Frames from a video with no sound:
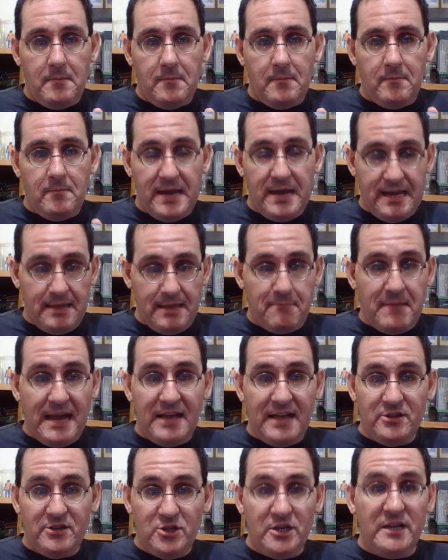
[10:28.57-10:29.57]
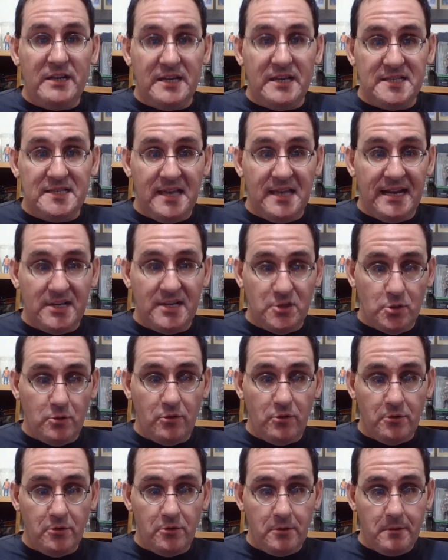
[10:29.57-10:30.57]
by the mad genius Lex
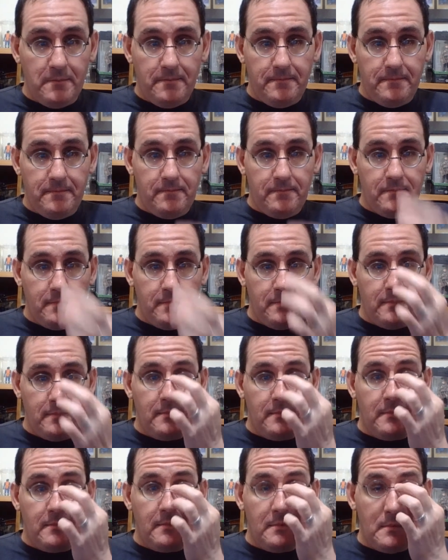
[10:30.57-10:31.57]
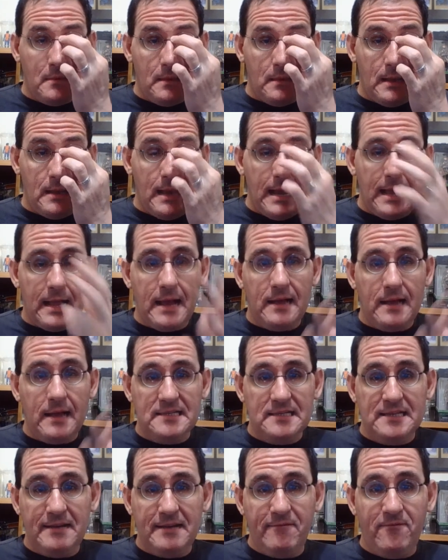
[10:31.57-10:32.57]
Luthor. And I
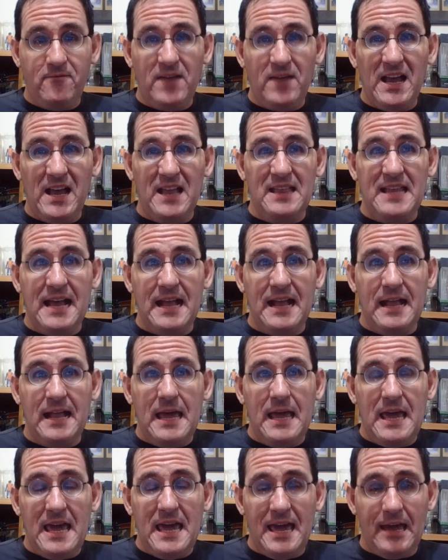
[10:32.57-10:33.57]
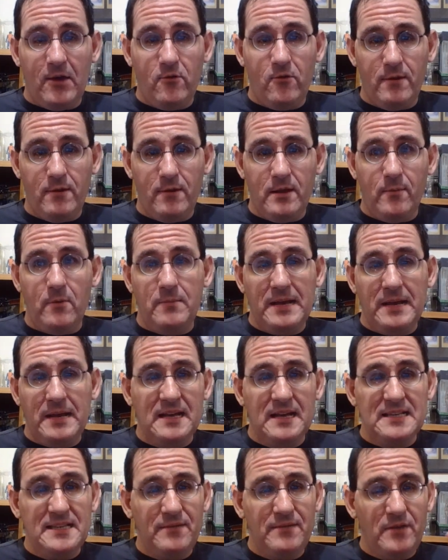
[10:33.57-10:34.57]
honestly found that incredible,
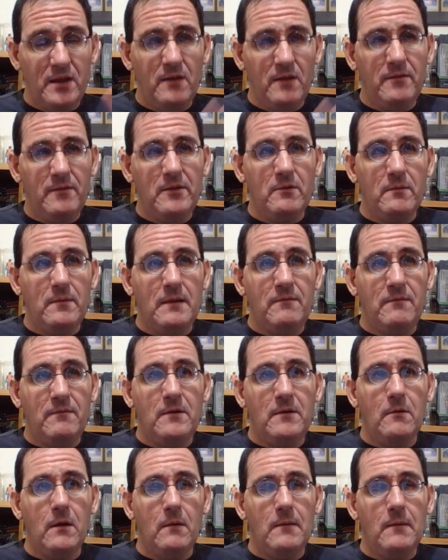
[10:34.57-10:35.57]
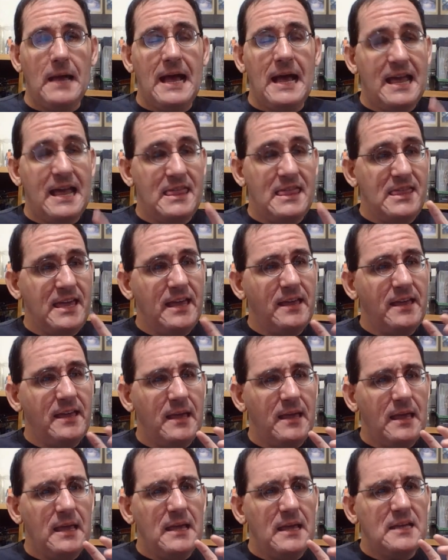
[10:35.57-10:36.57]
because if you all, I think
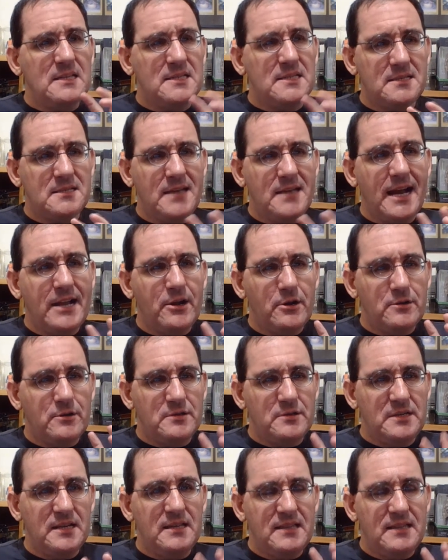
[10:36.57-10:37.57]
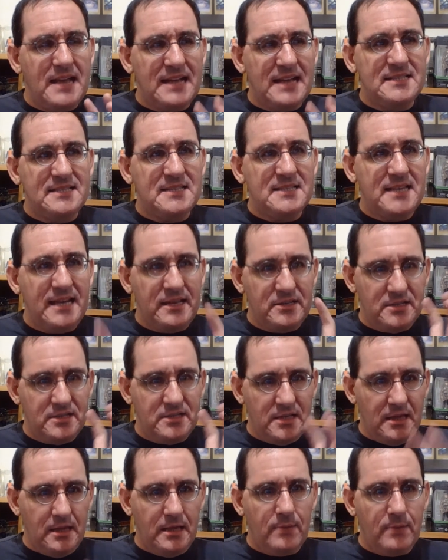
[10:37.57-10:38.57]
Snyder did that scene
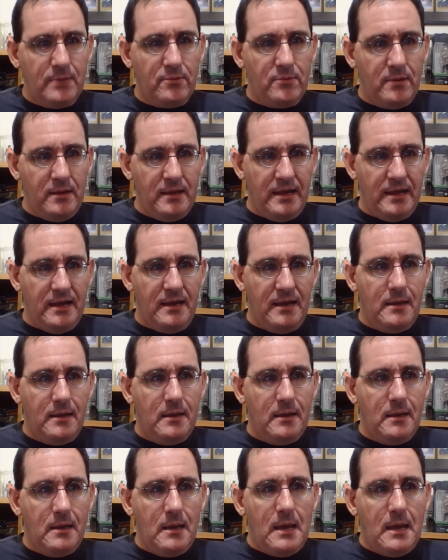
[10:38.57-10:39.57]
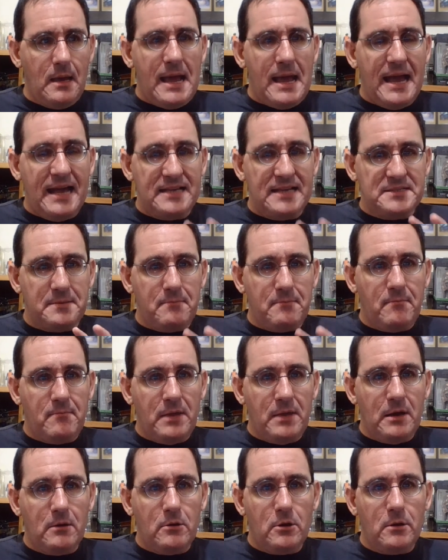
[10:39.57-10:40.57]
deliberately as a
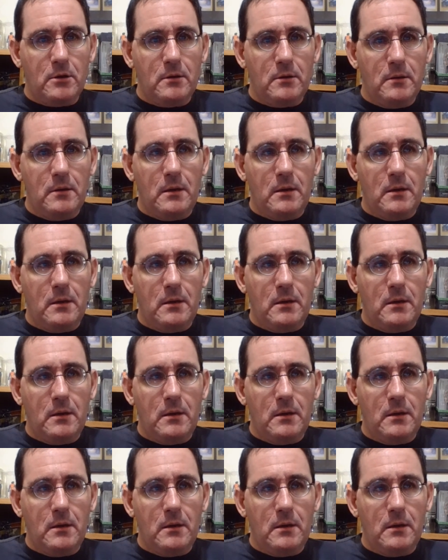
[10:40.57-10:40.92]
mirror